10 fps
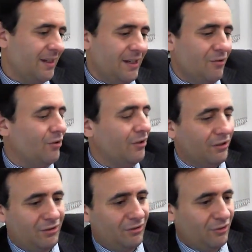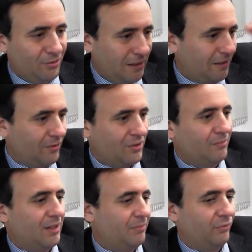in order to do, I don't know,
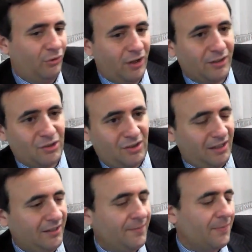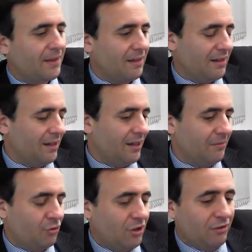some type of drug sting.
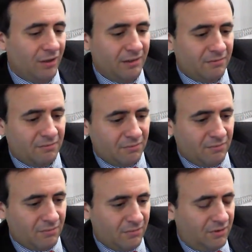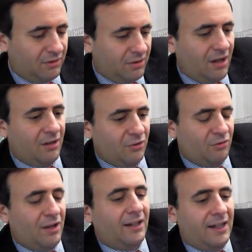Generally, dollars
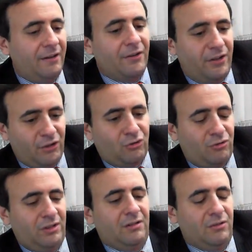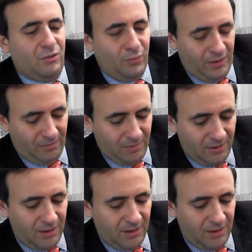do not carry their history with them.